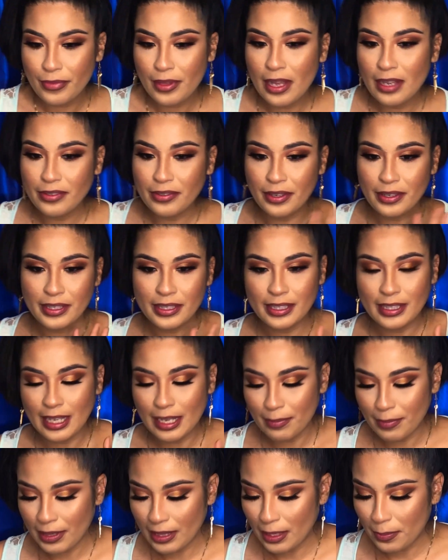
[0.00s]
Okay, so I just
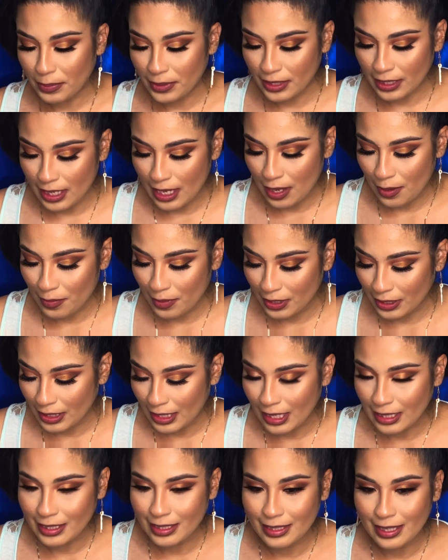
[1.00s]
lined my lips again with
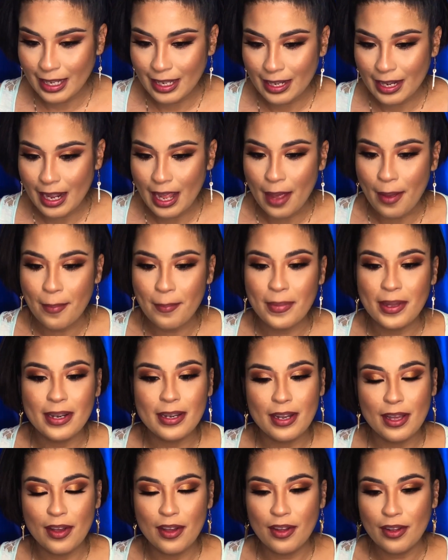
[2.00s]
that shade
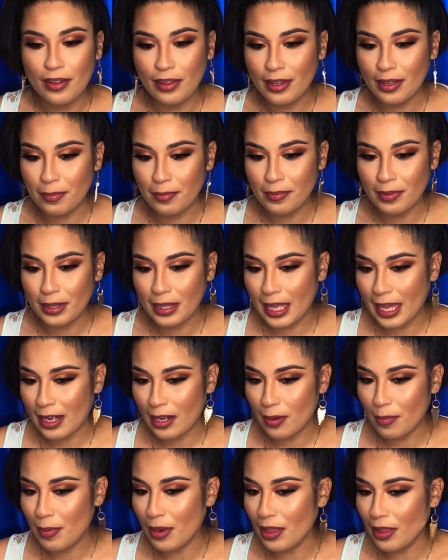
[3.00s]
Avondale lip
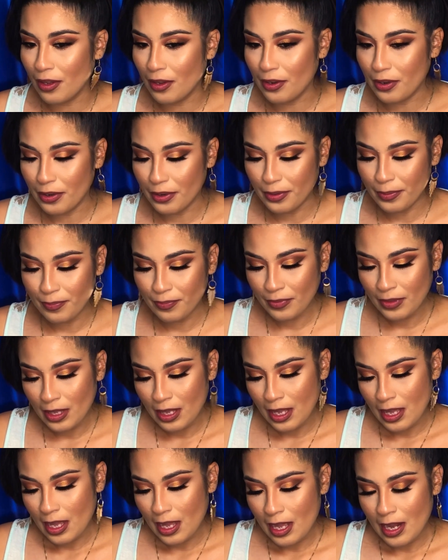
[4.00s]
liner by Lancome.
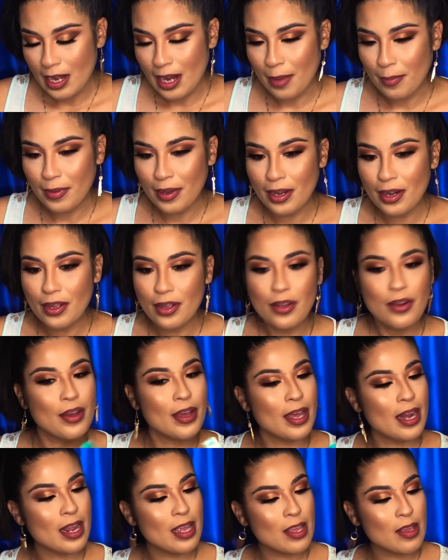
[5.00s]
I'm gonna go
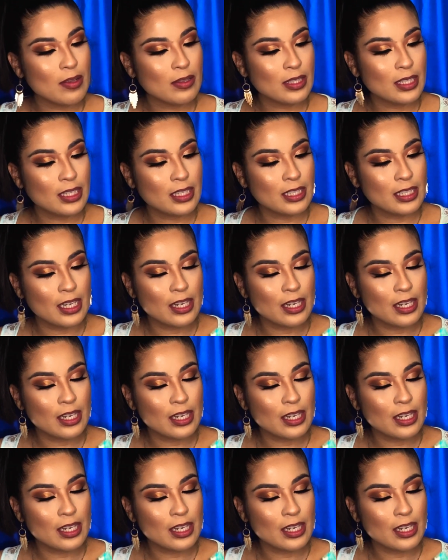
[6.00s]
ahead and use this